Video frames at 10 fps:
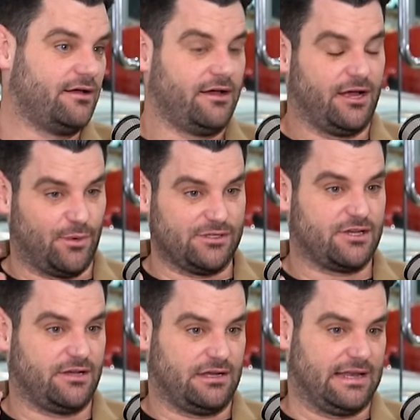Hmm. I went
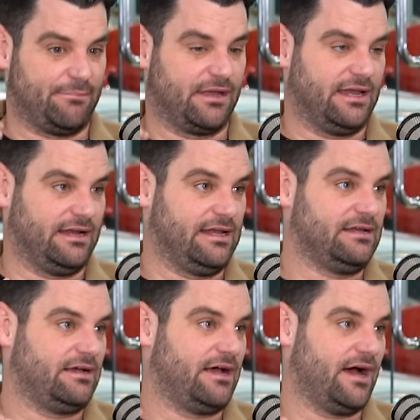to
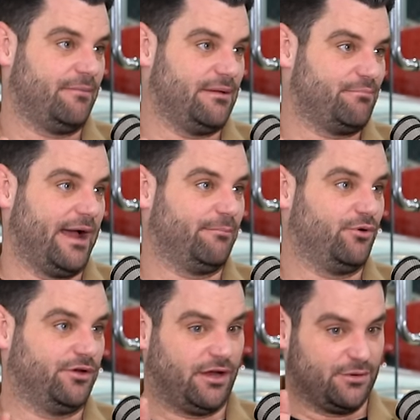Lamborghini in
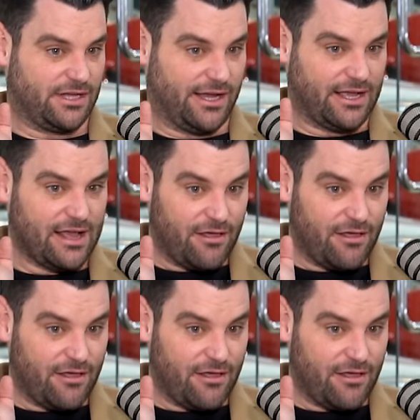Pangbourne and I was like,